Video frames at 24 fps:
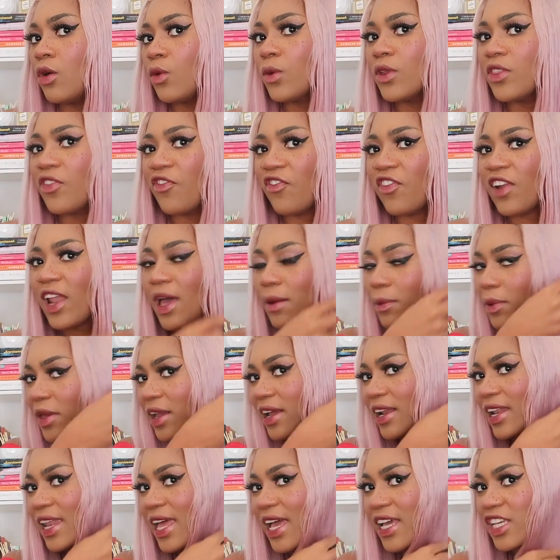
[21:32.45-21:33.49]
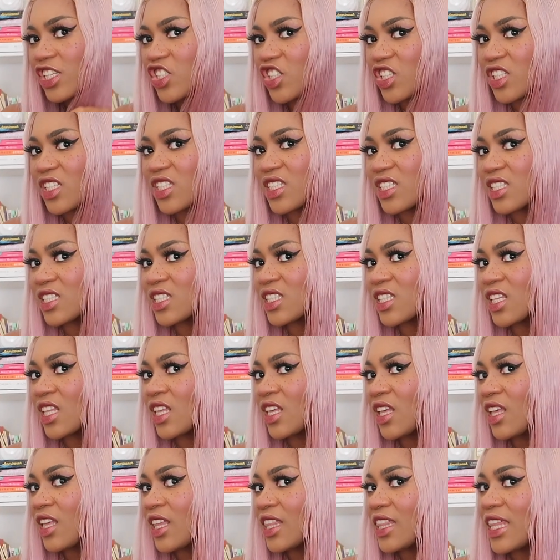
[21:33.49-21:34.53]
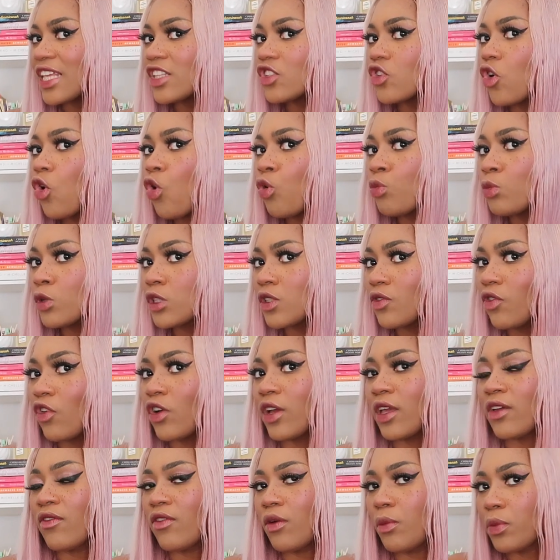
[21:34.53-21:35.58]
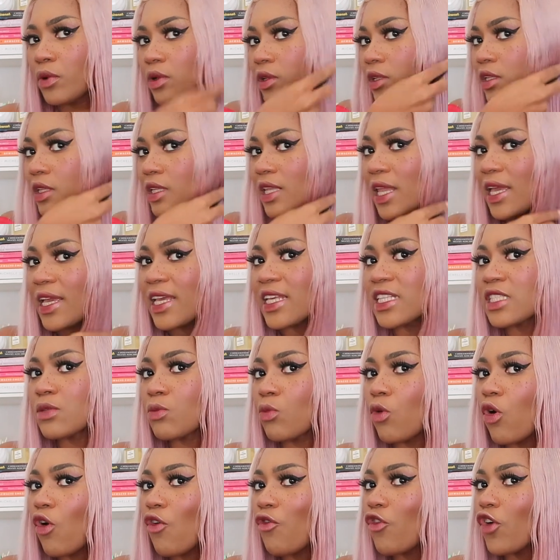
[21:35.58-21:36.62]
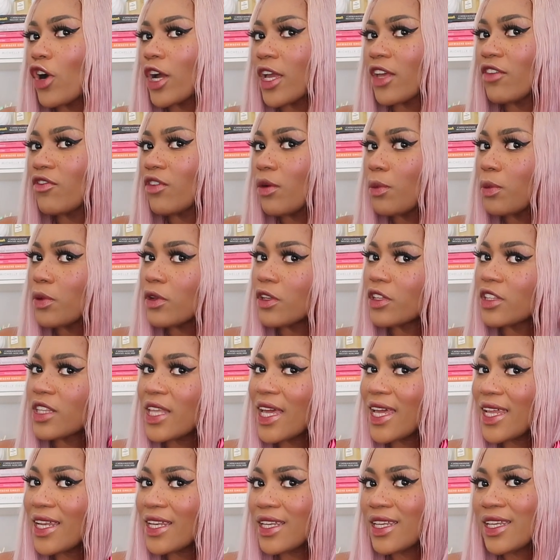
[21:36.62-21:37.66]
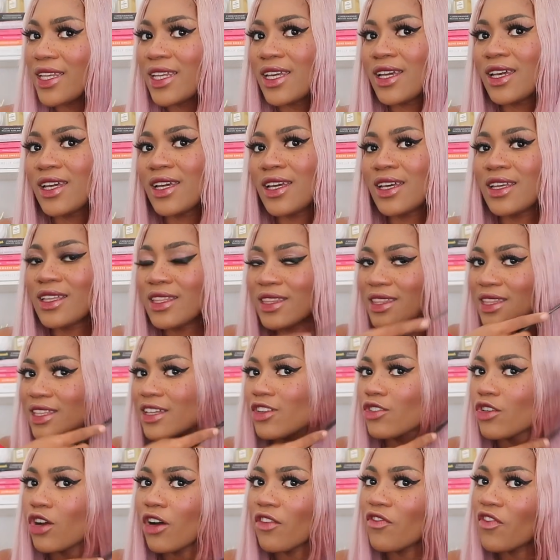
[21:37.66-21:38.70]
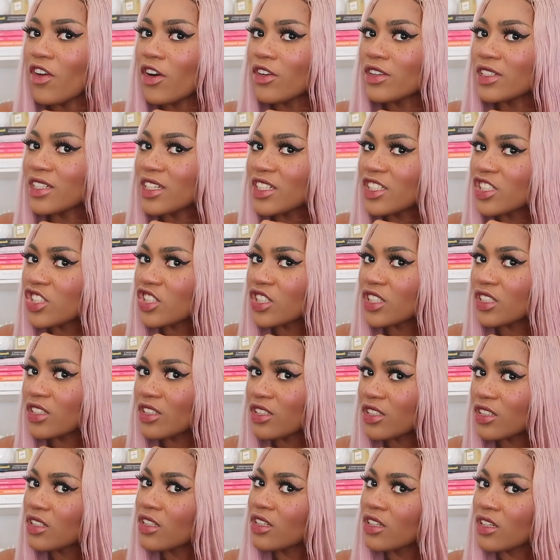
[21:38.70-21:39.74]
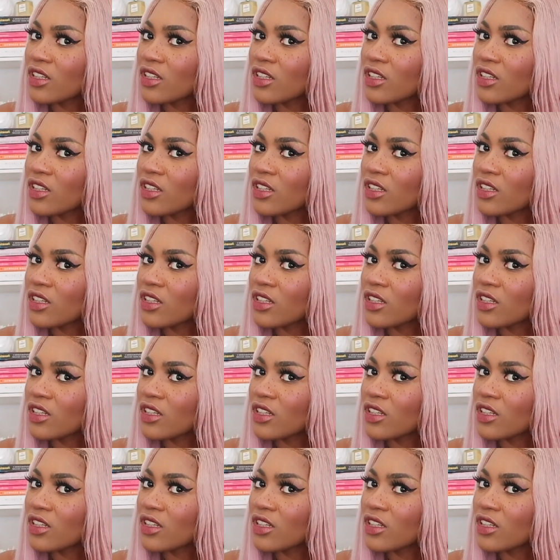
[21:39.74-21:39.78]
With flapping lashes, that's almost forgivable. Like, it's more forgivable than the wrong foundation.